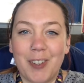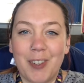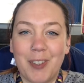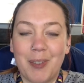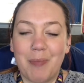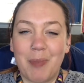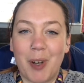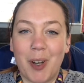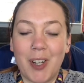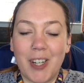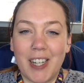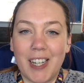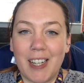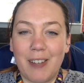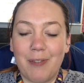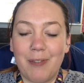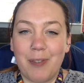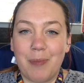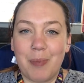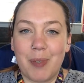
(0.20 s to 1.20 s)
Good morning,
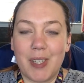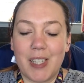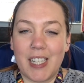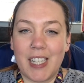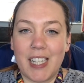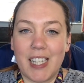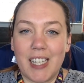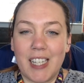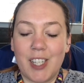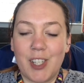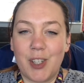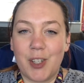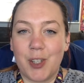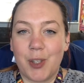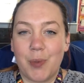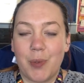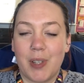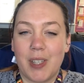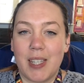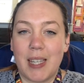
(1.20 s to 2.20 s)
everybody.
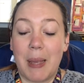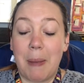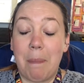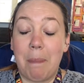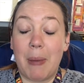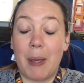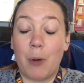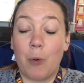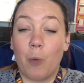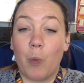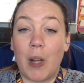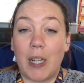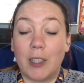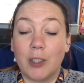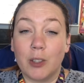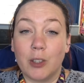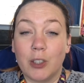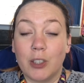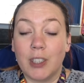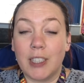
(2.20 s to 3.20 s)
Just want to say a big
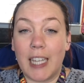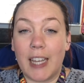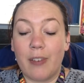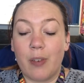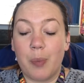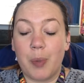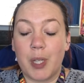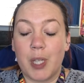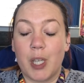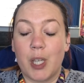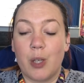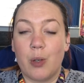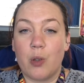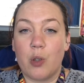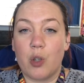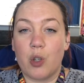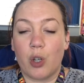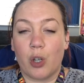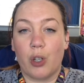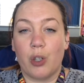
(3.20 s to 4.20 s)
well done to everybody
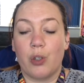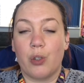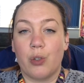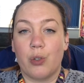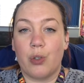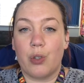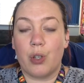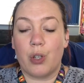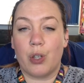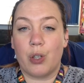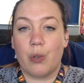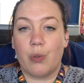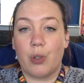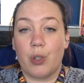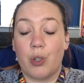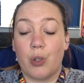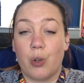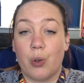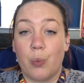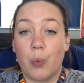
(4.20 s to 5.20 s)
who's joining us to do
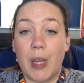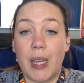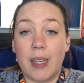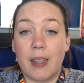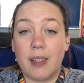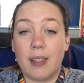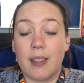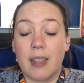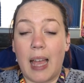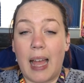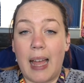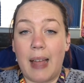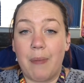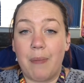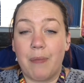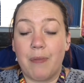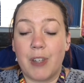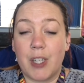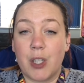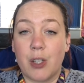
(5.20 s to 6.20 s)
the Joe Wicks
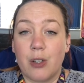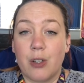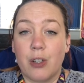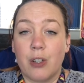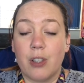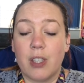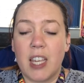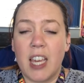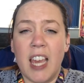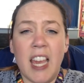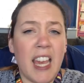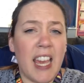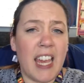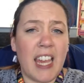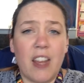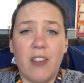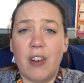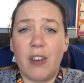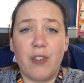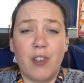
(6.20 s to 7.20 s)
videos.
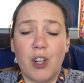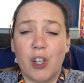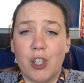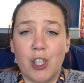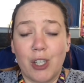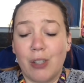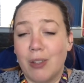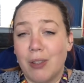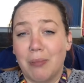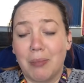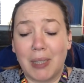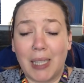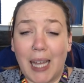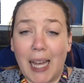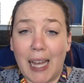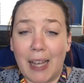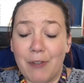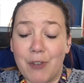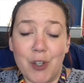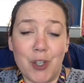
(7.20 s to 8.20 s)
Even if you're not doing them
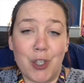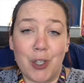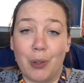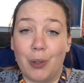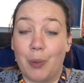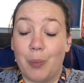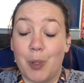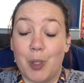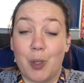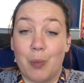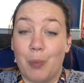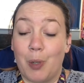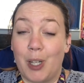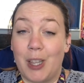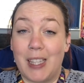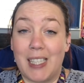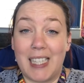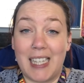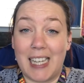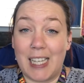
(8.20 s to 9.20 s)
live, just doing them at some
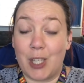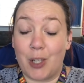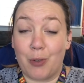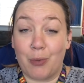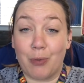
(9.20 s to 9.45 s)
point in the day is